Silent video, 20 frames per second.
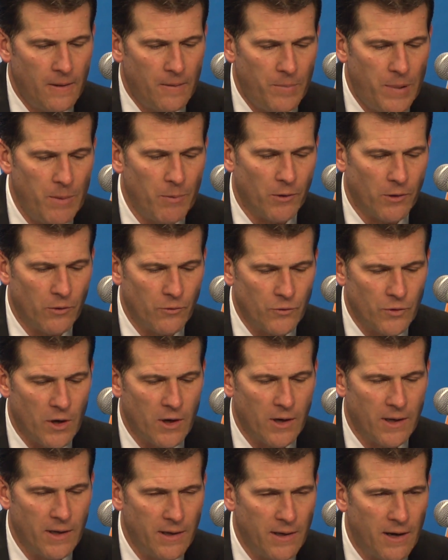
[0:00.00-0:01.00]
people don't
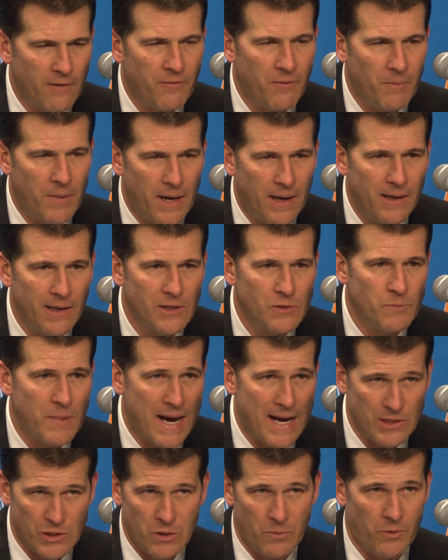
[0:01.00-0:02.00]
talk enough about his
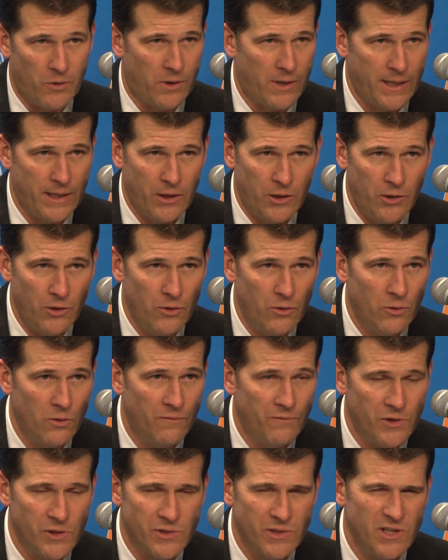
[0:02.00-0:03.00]
basketball IQ,
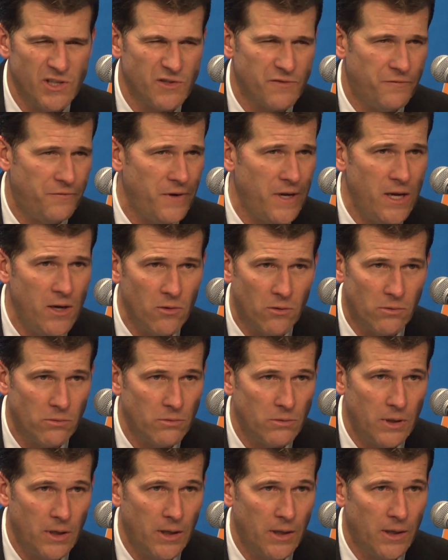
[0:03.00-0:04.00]
of just his feel.
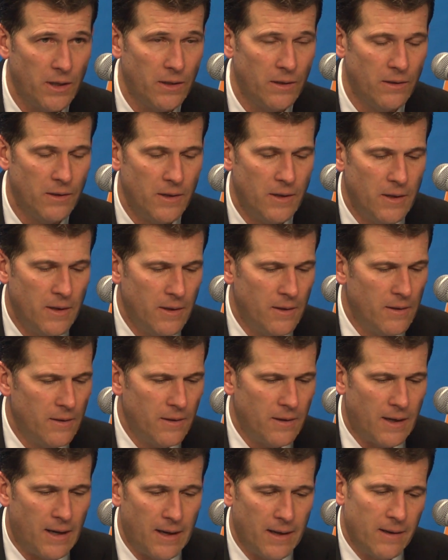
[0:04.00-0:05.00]
And
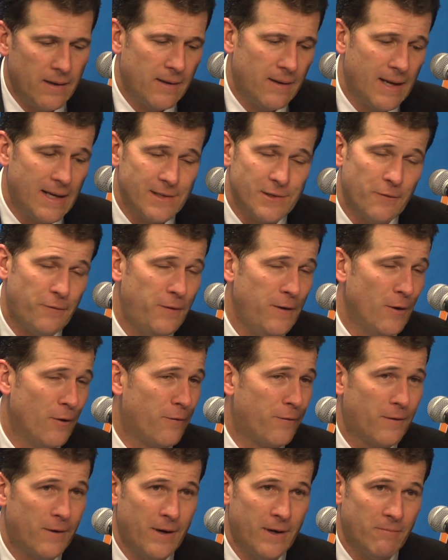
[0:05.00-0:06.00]
that's a feel
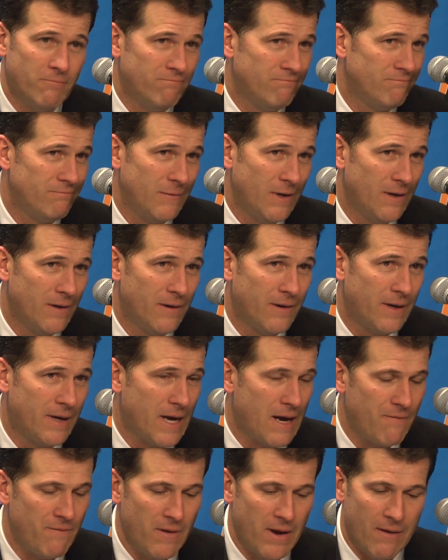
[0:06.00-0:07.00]
for him, you know. And
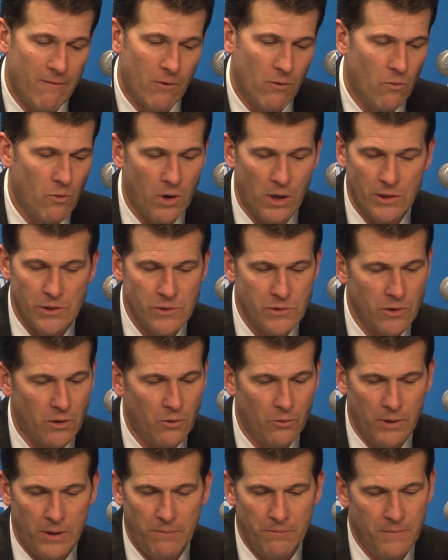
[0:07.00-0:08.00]
I've never once
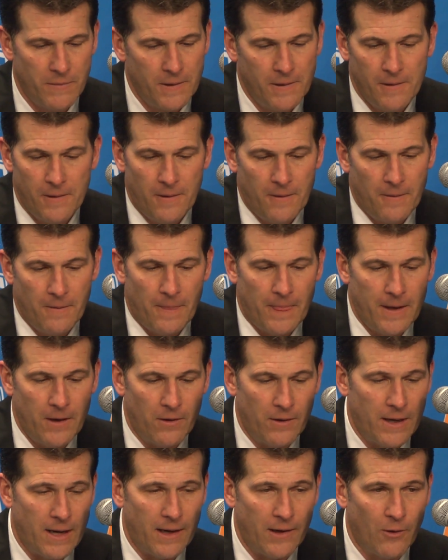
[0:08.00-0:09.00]
told him, you
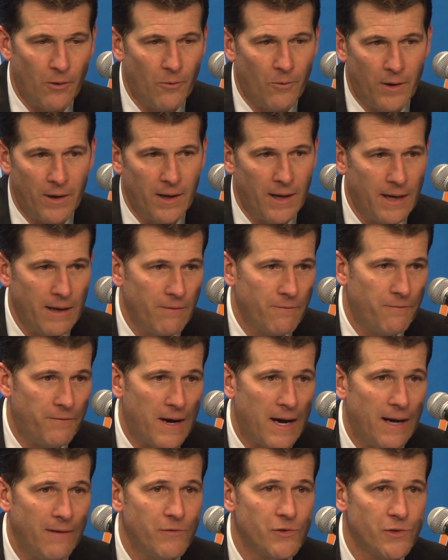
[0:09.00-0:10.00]
know, now I don't want like
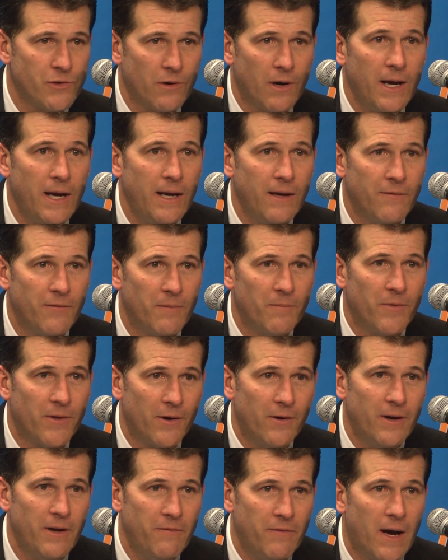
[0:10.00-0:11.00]
five straight from
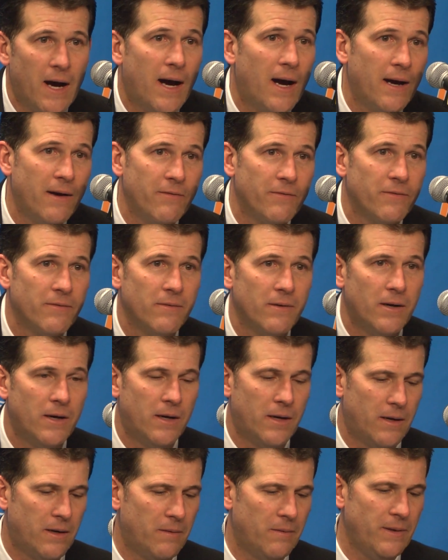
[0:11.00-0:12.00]
35
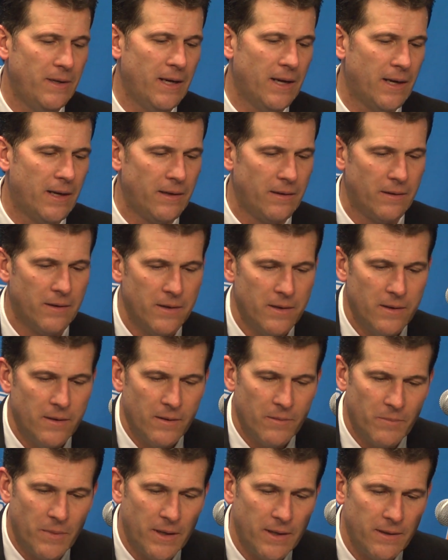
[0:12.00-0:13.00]
yet.
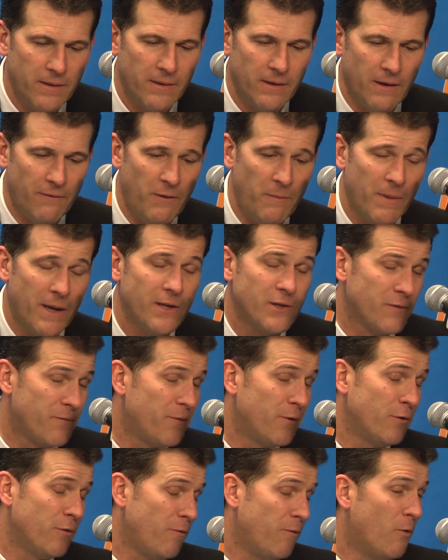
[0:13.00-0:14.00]
But if he makes the
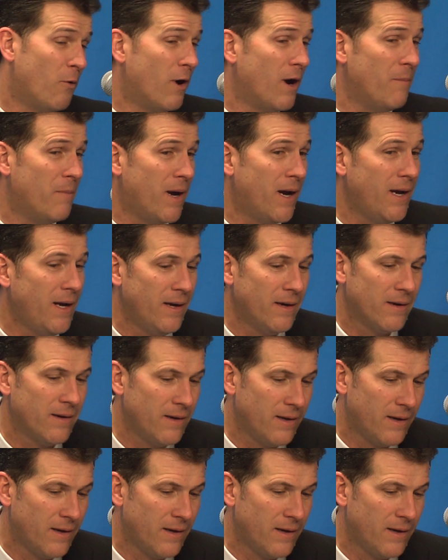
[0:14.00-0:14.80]
first four, I might.